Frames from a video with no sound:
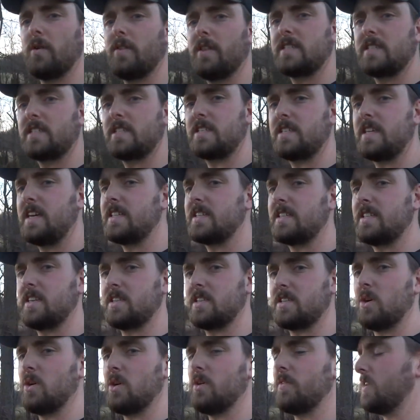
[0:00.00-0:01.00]
this season
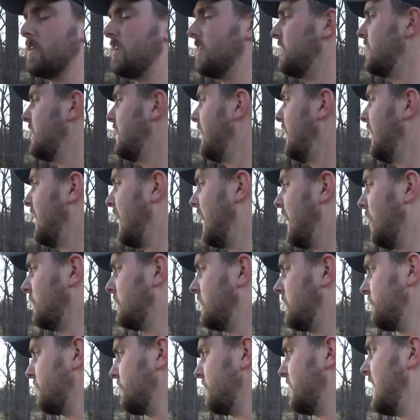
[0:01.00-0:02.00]
is over, I'll
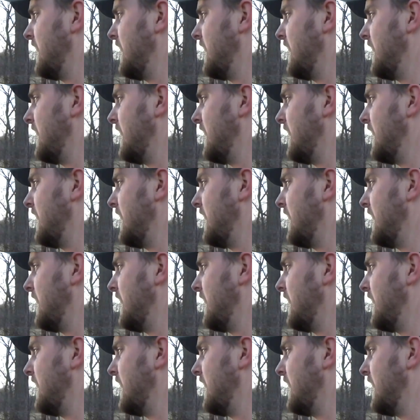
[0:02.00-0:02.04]
definitely